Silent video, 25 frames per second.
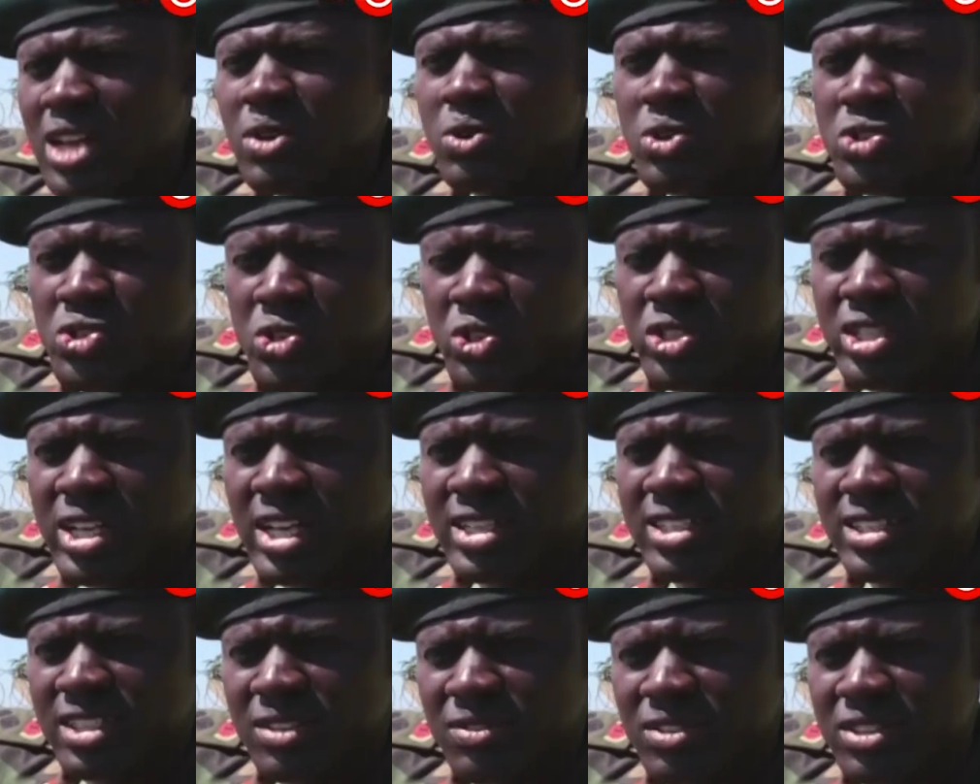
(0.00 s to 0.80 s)
And it was so
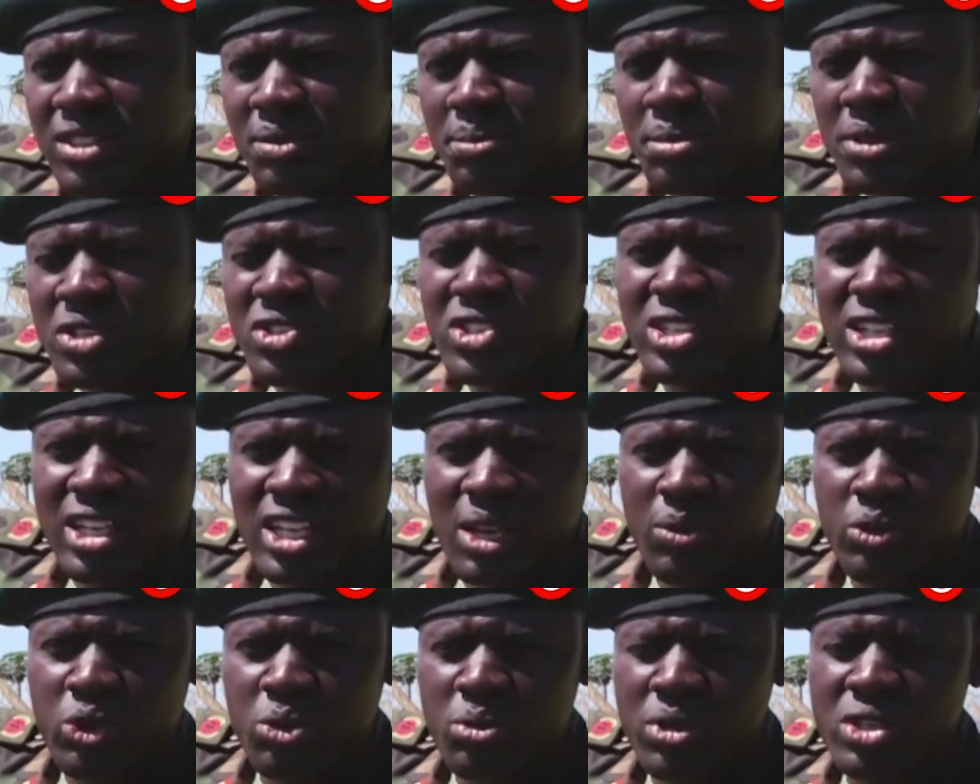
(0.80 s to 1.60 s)
touching when the
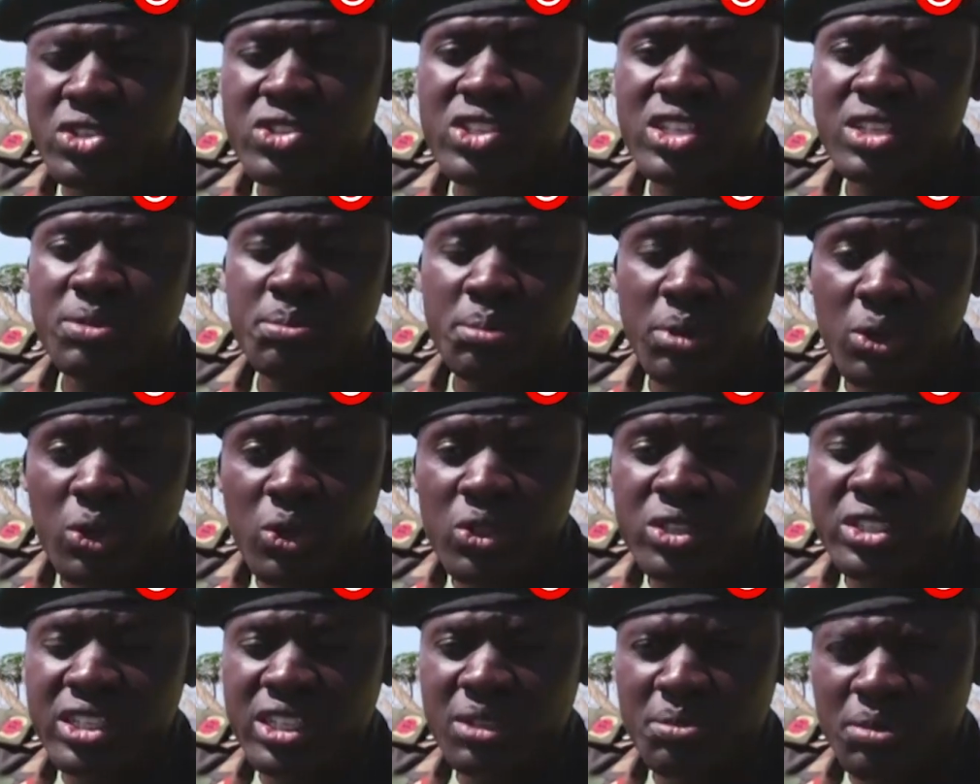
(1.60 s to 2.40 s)
president came to me and said,
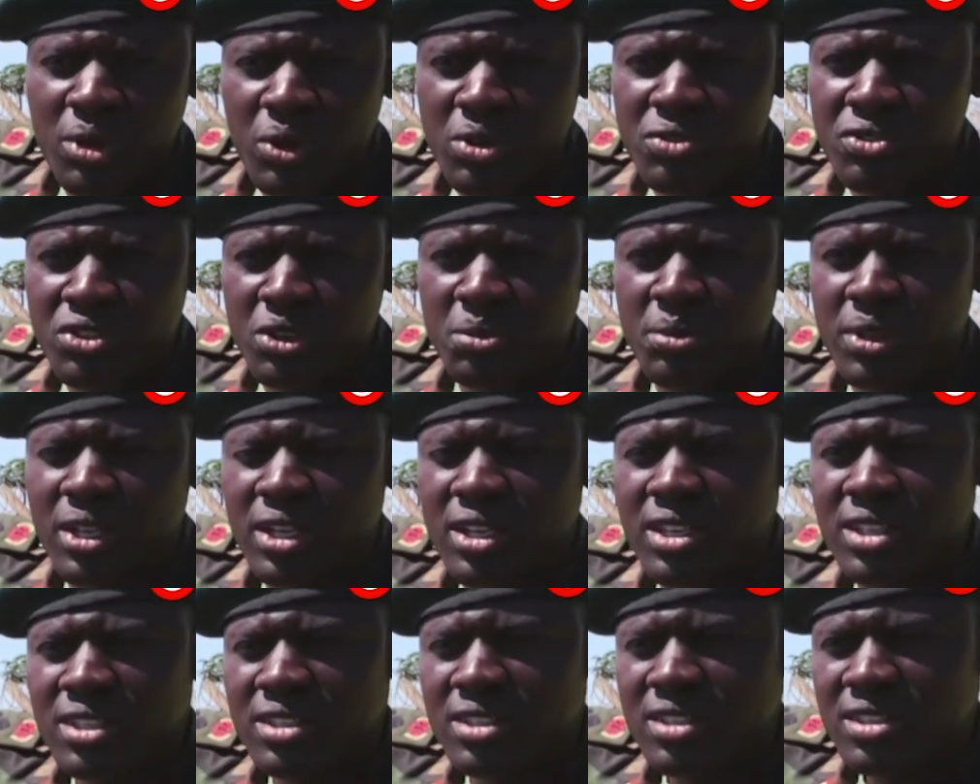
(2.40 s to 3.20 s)
Paul, take me away from
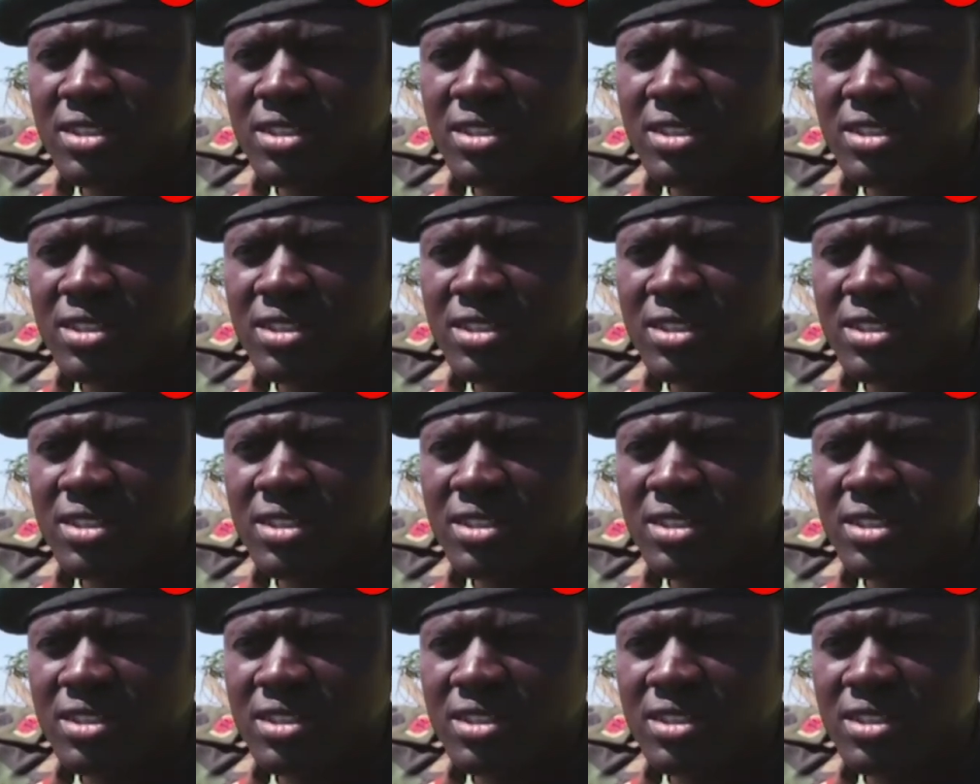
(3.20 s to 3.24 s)
here.